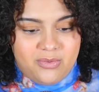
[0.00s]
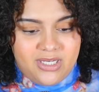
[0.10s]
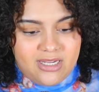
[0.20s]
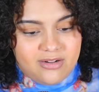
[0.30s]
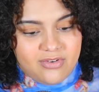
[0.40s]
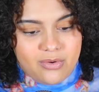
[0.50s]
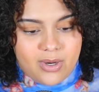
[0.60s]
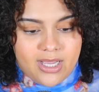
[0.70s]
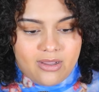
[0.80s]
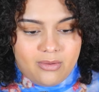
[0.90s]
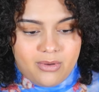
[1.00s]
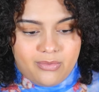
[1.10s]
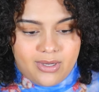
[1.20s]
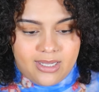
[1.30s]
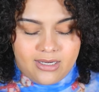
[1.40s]
we dated for a while, but
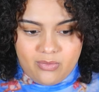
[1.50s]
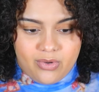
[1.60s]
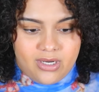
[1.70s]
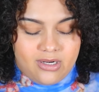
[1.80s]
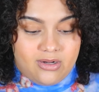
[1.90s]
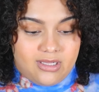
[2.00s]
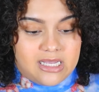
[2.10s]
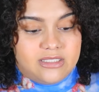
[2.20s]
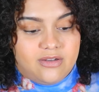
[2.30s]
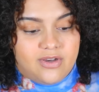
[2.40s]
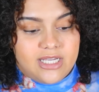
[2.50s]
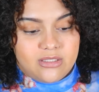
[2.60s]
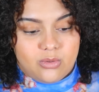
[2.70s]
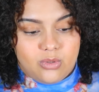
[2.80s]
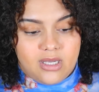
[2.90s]
when we were in our last year of high
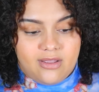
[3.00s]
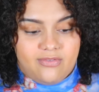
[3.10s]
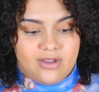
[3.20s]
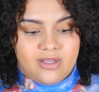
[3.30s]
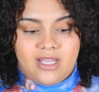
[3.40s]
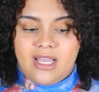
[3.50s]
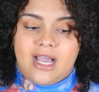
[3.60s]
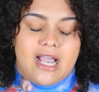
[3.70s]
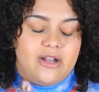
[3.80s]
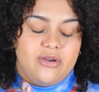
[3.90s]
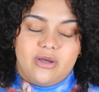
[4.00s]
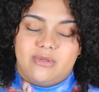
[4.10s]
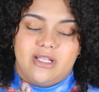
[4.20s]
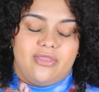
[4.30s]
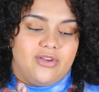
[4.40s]
school, I found I know I
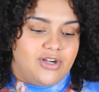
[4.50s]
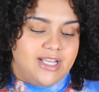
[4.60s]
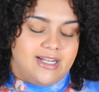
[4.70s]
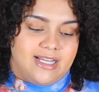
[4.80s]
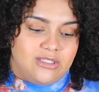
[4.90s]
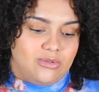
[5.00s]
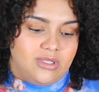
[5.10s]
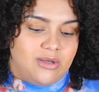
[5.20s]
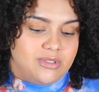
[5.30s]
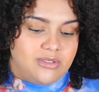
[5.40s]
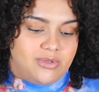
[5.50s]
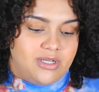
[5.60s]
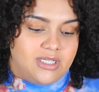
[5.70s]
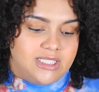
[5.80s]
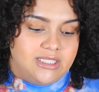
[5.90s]
wasn't 30 in high school. Like what's going
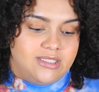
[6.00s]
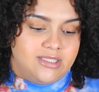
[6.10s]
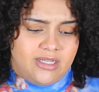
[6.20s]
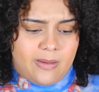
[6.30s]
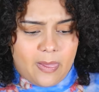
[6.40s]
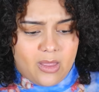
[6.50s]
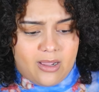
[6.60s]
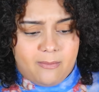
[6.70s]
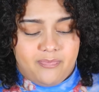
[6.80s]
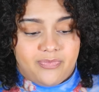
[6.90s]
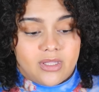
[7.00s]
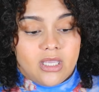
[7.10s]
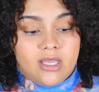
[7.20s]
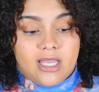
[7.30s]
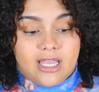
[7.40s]
on? Okay.
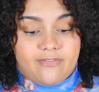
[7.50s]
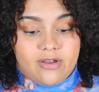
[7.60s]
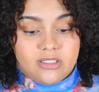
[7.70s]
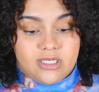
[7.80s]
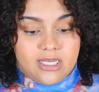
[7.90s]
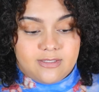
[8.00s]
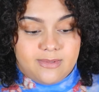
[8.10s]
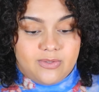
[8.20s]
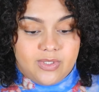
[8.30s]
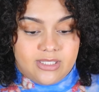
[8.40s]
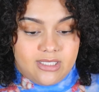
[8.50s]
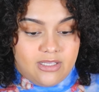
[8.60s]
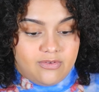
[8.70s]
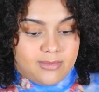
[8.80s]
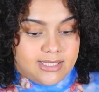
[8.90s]
I found chats between
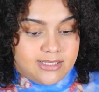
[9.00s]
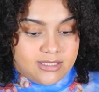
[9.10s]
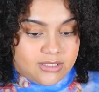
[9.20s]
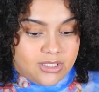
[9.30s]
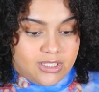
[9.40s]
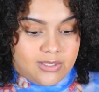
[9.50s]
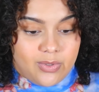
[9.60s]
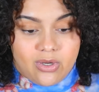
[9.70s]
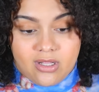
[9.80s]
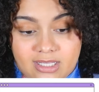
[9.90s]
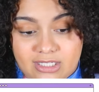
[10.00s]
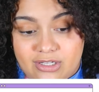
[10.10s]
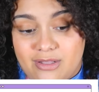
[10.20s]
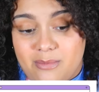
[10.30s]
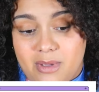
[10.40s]
Steve and my sister. They were calling each other